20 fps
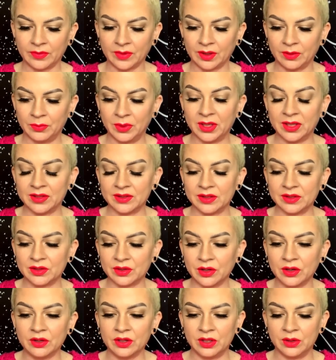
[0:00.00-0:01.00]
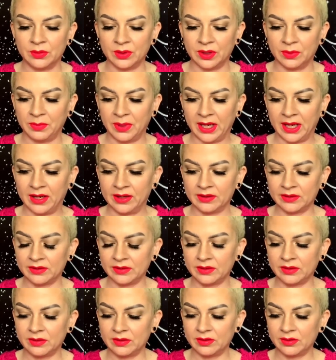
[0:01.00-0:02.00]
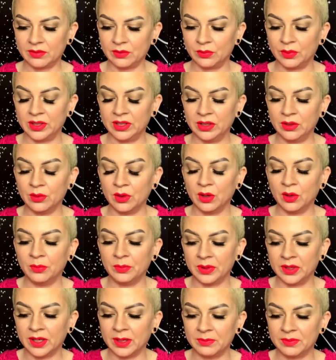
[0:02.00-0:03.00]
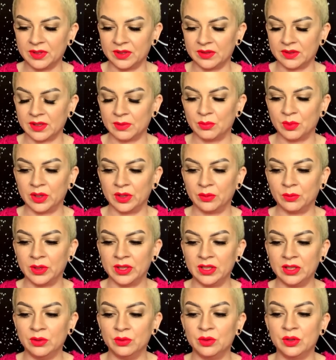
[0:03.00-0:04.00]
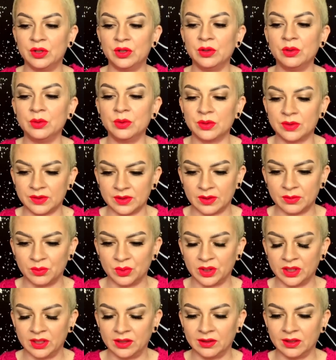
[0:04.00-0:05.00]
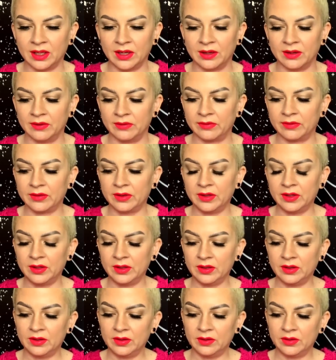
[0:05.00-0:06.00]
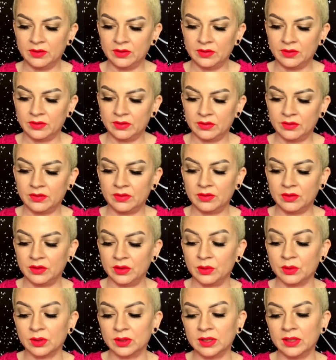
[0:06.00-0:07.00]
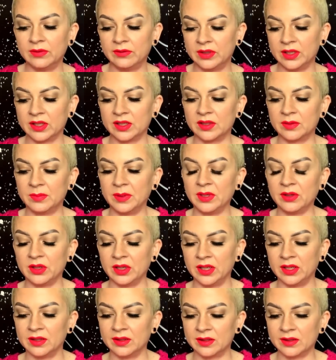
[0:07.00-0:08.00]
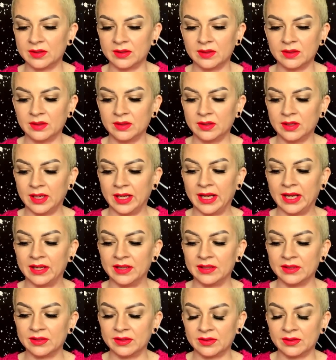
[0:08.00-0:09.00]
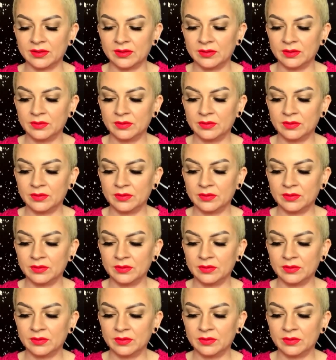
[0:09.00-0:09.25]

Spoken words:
Because it's hurt you in the past. When you open up to someone, when you choose someone in love, your lived experience has